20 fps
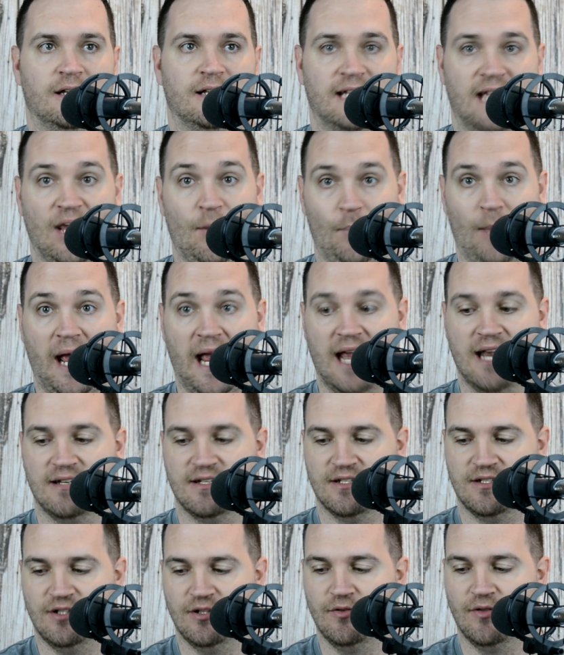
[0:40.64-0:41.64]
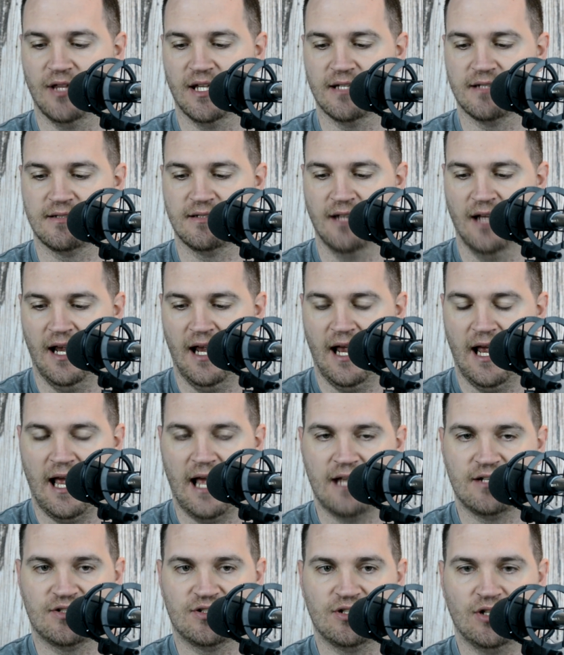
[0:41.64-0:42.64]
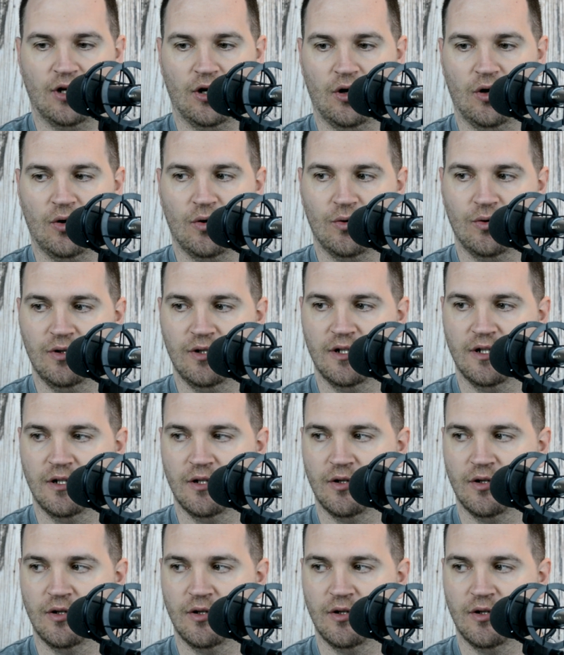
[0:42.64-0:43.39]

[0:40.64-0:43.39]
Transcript: get paid to do this. And so